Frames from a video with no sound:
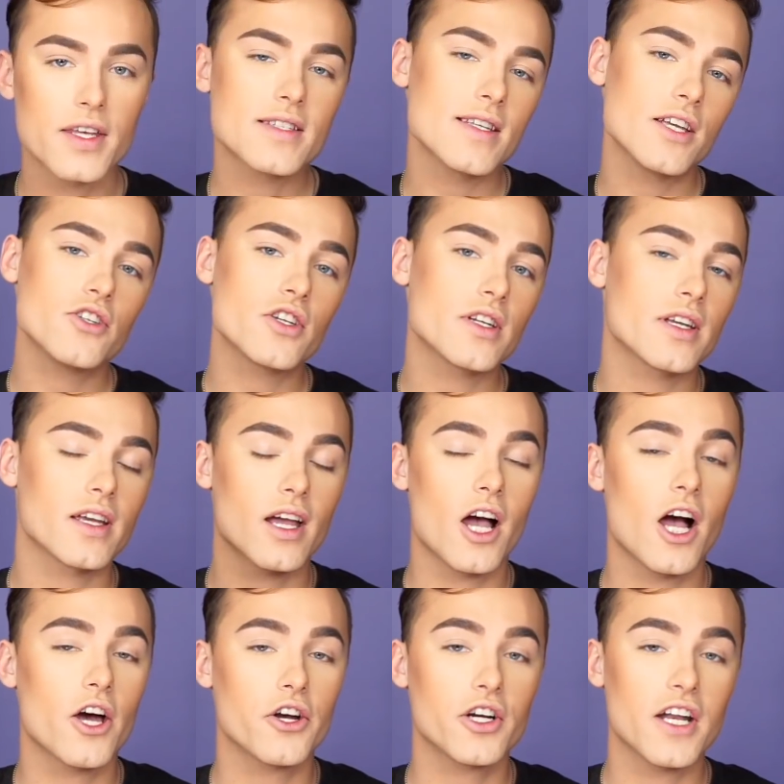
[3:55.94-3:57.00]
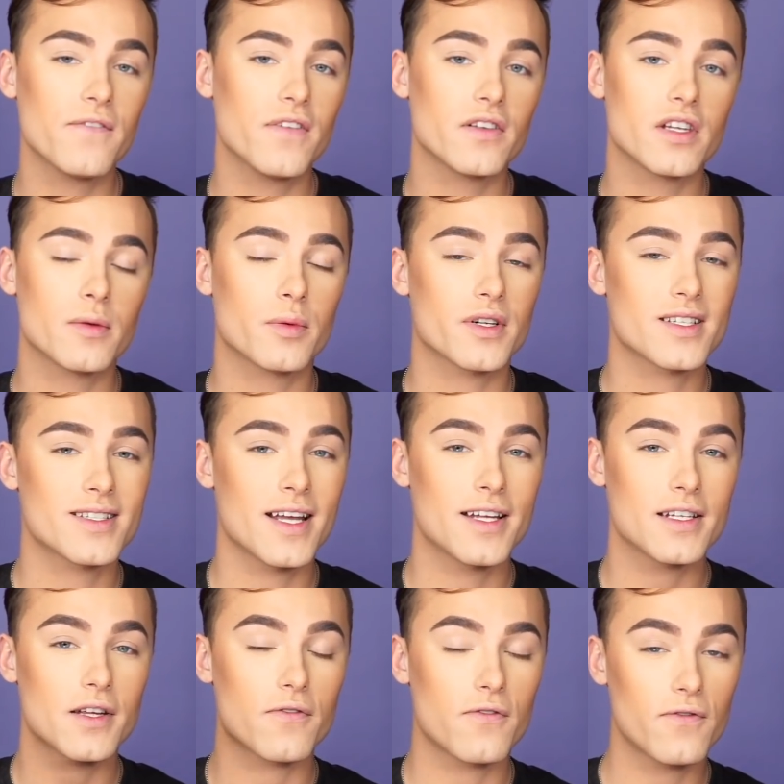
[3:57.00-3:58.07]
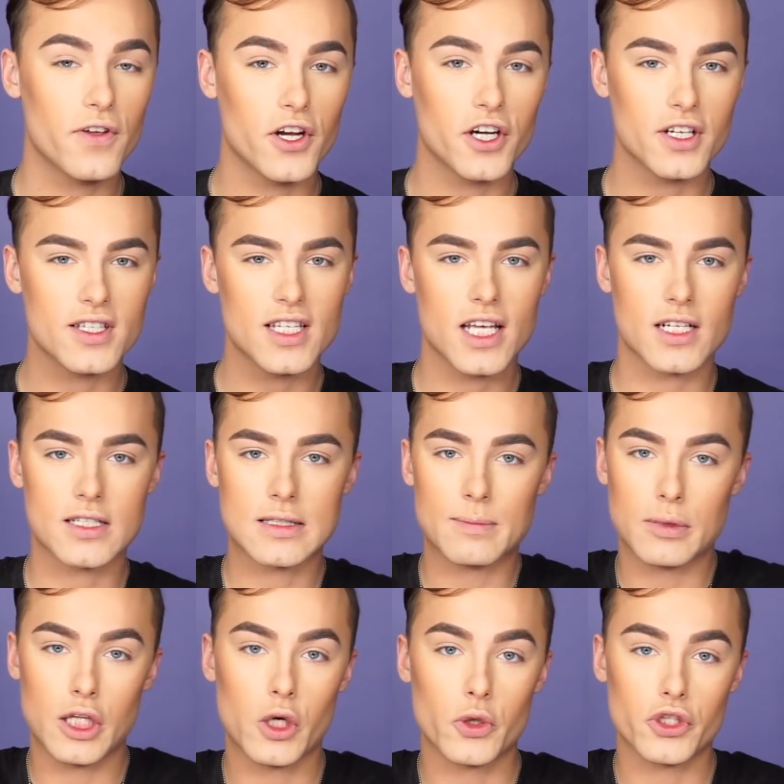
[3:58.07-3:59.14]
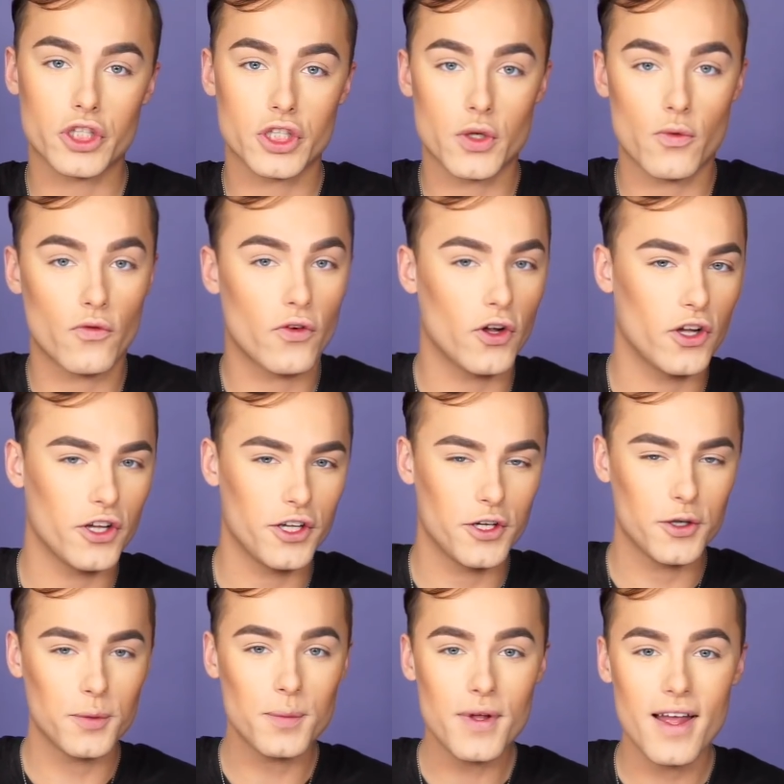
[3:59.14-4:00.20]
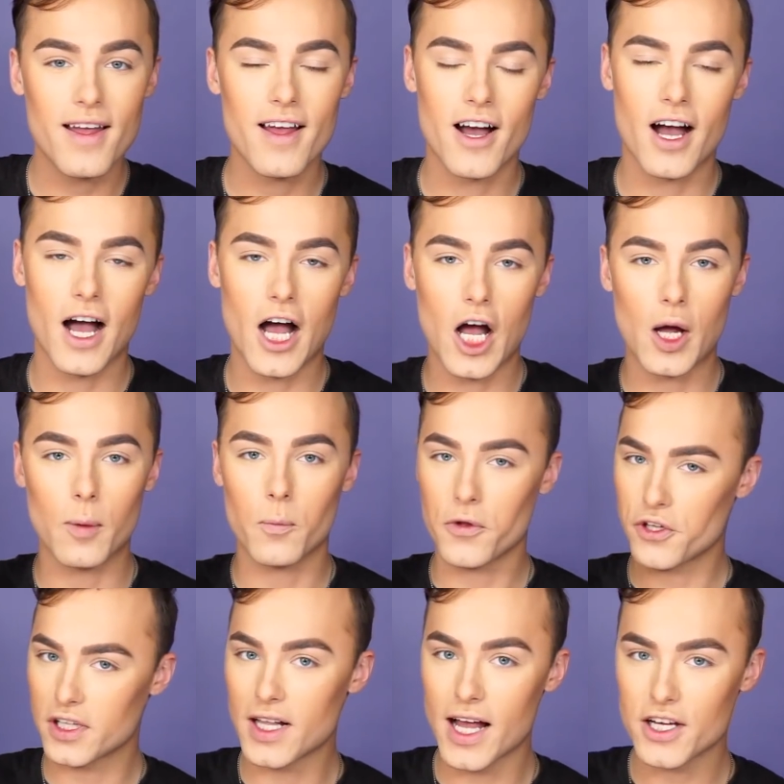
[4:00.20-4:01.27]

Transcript: This says you can get 150% Fierce Explosion Volume with your